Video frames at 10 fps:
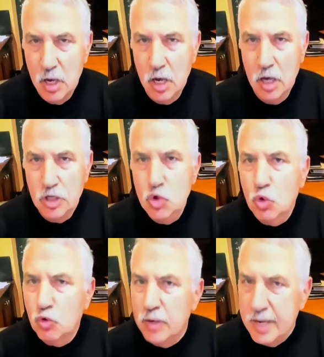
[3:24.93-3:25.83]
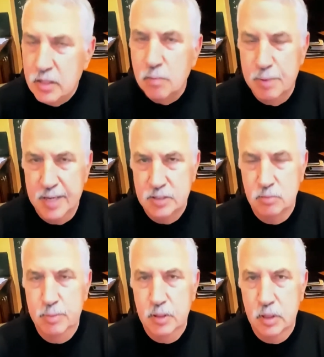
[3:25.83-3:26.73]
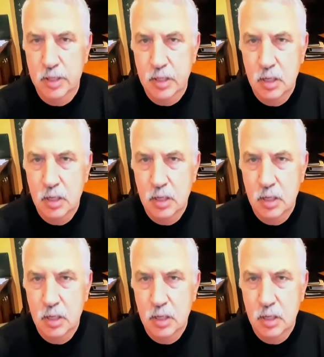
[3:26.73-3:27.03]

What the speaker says: you create the possibility